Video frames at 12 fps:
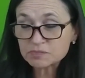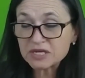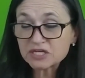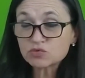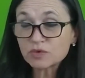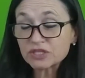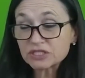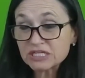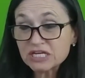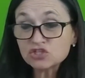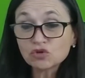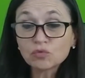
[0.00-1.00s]
Because what the
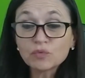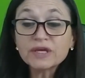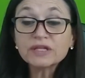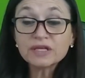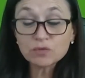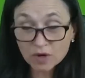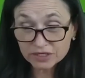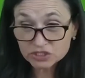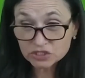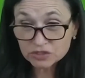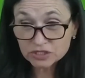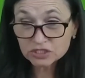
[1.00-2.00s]
teacher really
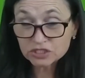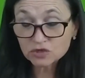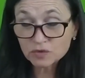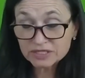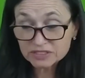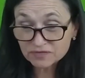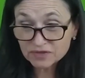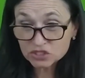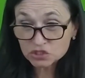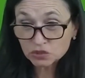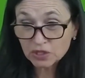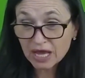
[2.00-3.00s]
wants you to do is
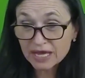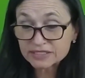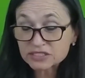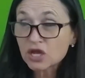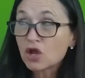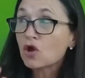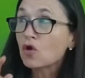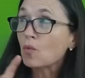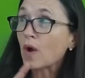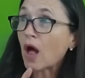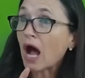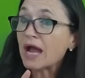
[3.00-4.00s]
visualize,
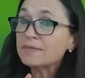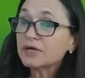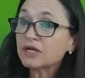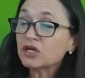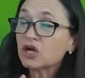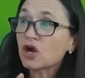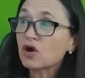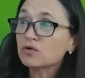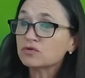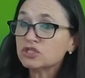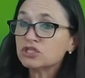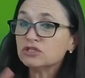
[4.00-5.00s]
well, I'm going to
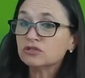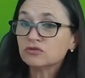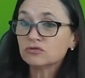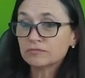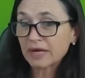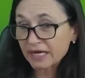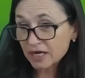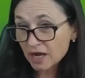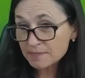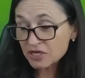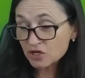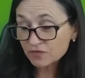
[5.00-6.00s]
go to my
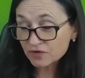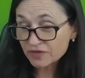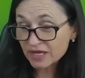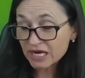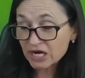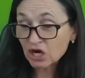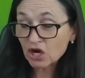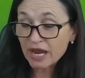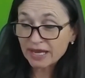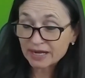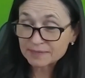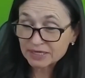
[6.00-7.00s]
cubby over there
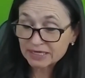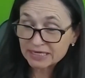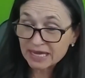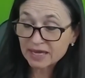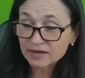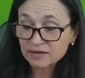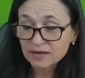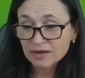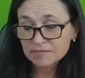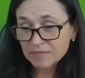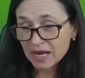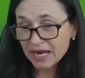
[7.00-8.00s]
and I'm going to get
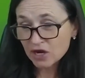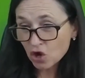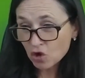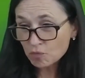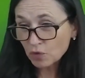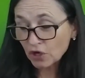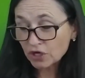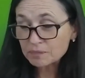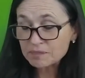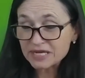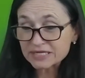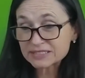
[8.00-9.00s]
my homework
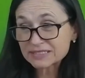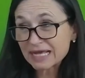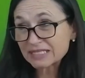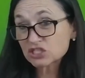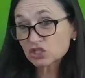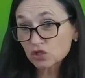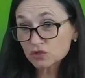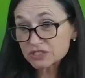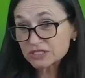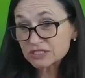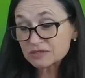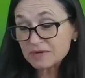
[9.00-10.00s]
because that's
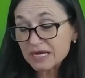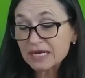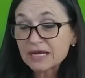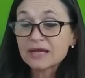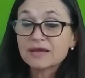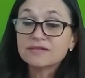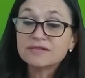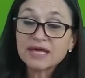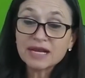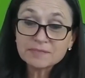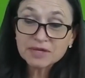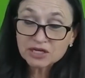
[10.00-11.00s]
closest to me.
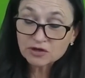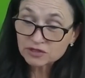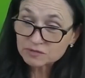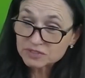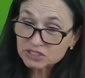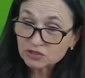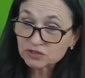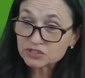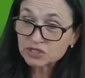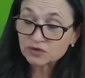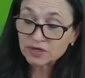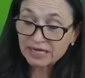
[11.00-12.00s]
Then I'm going to go to the material
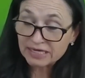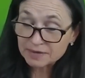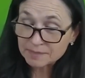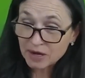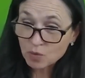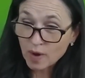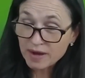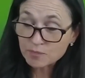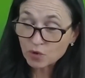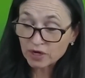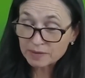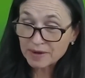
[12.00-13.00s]
zone and get my
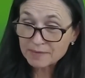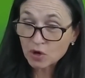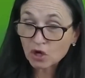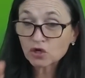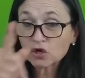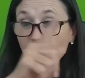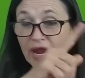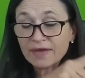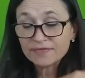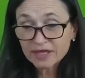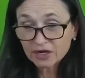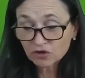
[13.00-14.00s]
whiteboard and my marker,
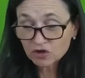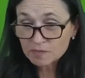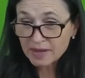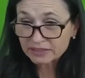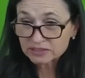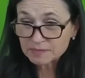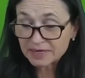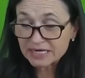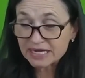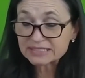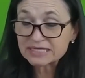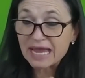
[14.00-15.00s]
and then I'll go back to my
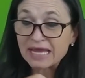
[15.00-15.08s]
desk.